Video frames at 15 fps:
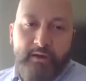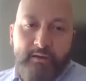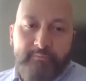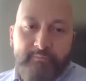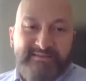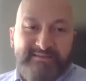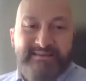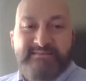
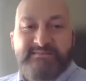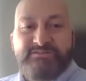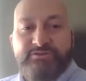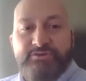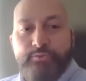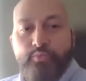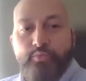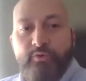because I
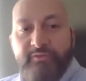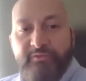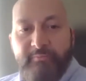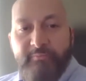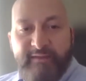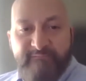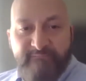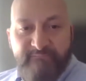stood with
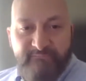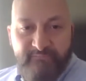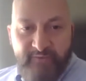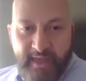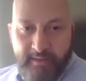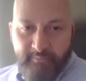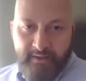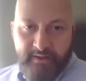my
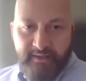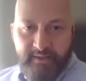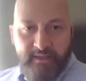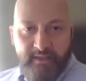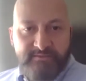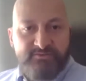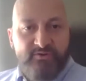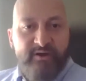family
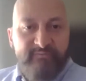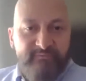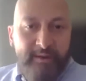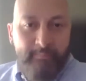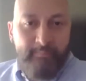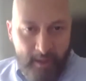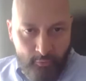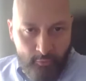until I
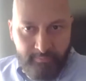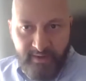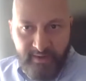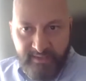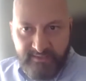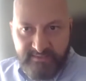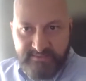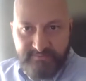found my own
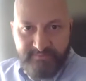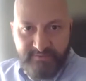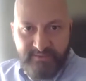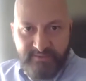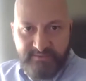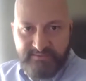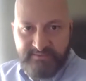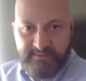place,
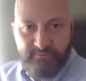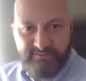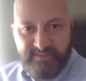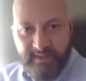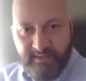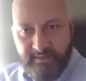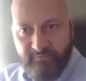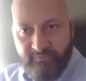because I was
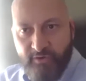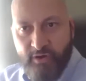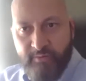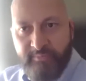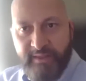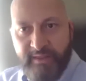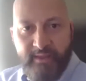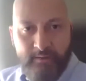active
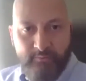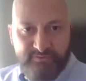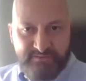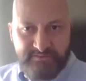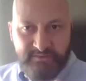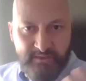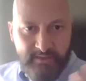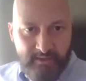Army. I
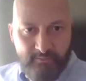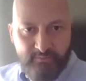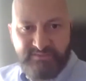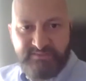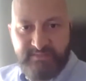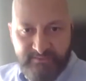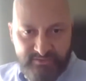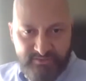
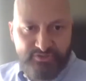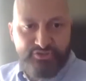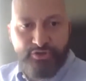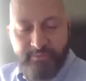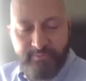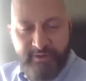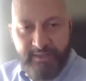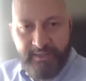was sent to
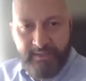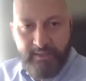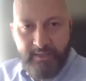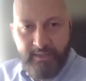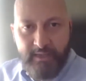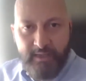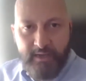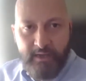Germany,
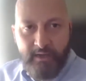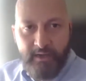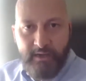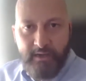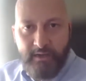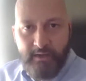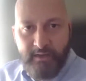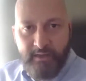
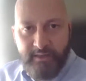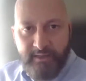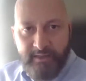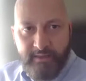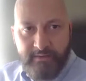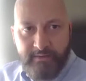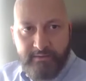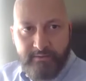
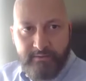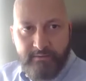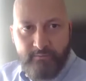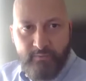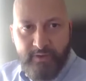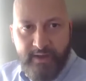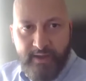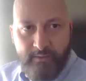and
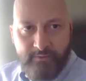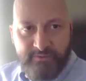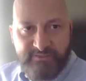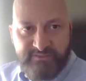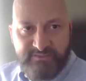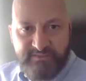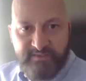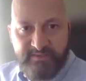when I
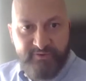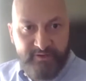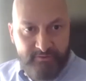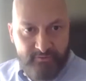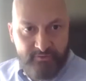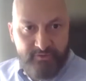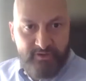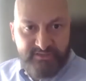was living in
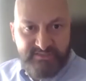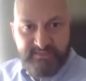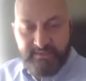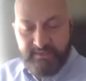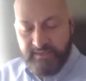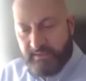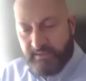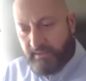New York
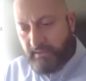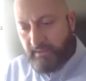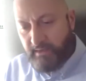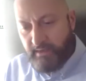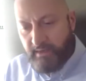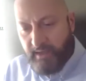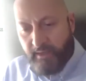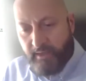City,
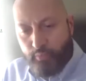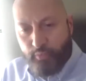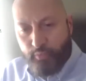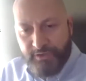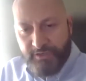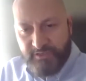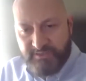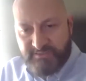I
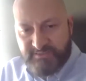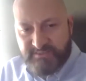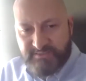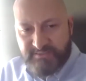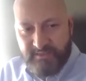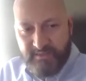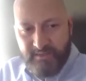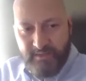
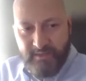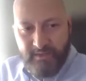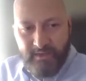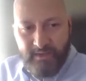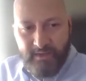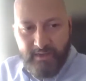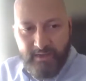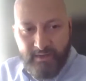was
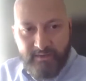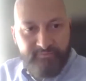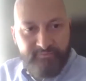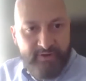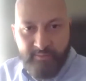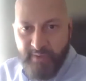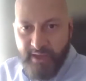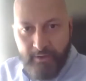
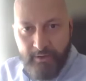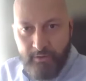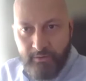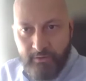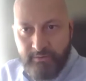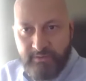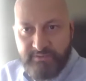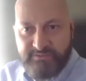living on my
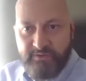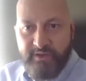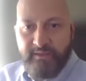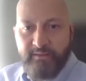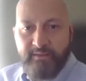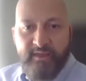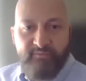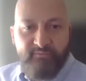own. So I
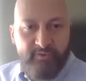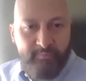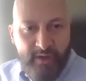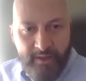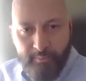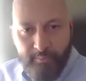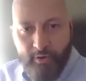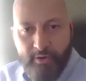gave up my
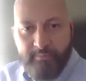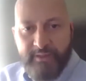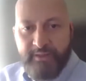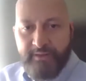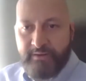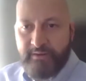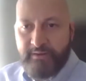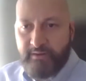
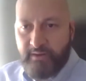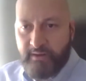apartment